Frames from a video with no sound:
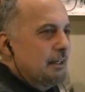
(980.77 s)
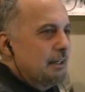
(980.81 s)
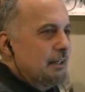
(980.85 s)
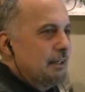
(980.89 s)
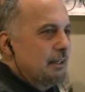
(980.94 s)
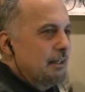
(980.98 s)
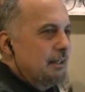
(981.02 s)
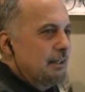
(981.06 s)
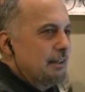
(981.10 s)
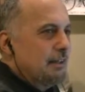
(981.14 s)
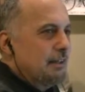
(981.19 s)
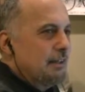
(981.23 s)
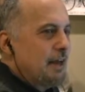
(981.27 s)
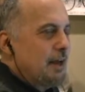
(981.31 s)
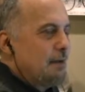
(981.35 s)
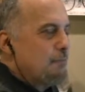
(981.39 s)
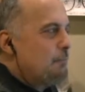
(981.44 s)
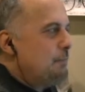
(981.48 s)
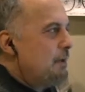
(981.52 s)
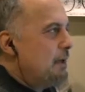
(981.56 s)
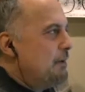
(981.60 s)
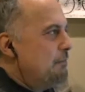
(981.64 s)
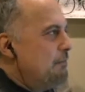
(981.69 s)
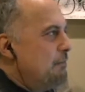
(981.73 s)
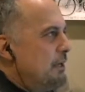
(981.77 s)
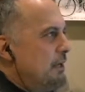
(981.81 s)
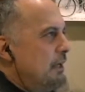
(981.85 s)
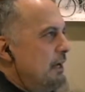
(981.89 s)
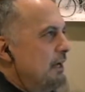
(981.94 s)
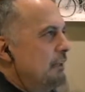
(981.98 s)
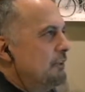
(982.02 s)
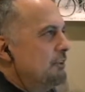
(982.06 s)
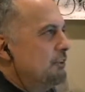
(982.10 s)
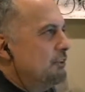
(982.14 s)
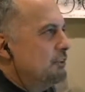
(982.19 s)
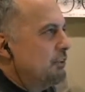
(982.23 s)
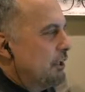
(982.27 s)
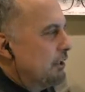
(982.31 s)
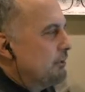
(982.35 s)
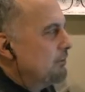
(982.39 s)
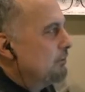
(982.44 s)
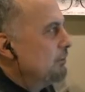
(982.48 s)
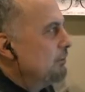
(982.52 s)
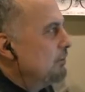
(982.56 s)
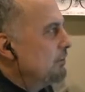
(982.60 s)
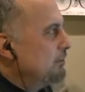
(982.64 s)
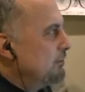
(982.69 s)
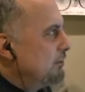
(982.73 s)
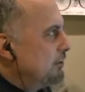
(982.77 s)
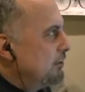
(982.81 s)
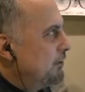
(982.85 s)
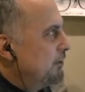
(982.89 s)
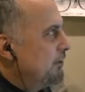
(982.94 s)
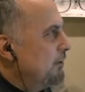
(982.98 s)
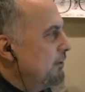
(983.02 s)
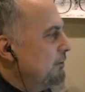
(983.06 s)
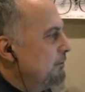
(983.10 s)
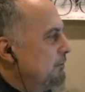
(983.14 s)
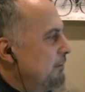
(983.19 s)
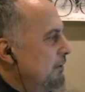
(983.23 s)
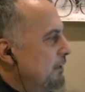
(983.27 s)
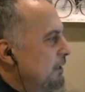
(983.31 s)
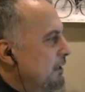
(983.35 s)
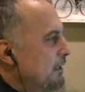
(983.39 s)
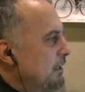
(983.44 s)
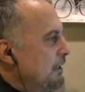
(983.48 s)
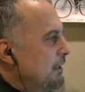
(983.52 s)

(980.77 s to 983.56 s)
That may be a general term